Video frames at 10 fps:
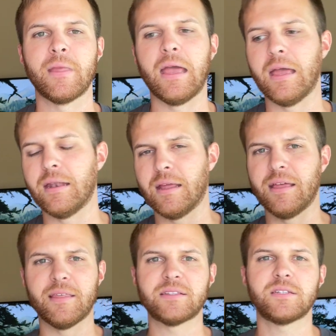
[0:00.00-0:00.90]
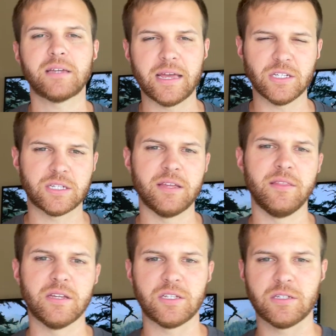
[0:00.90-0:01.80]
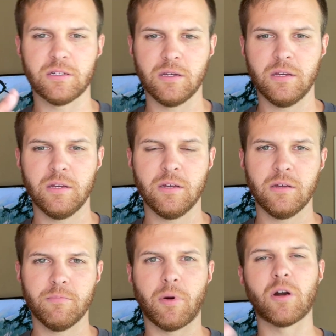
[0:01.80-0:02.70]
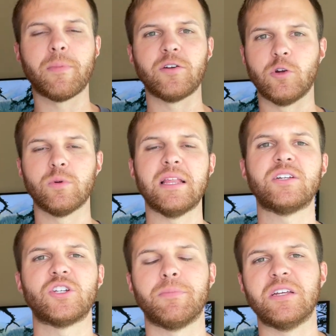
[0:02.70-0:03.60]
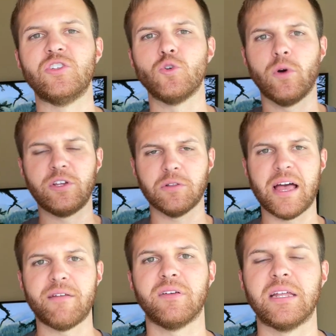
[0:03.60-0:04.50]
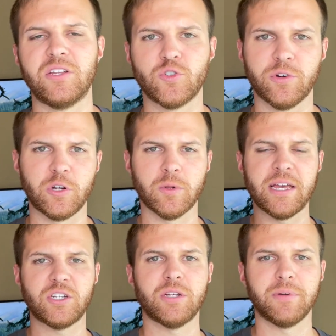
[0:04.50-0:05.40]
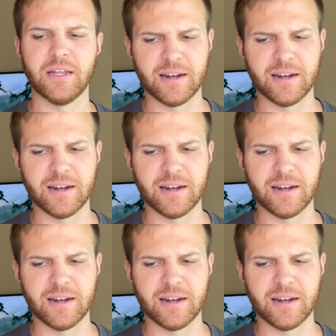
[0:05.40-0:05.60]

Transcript: And that's the case in this part about your relationship and enjoying your life again, enjoying your relationship again.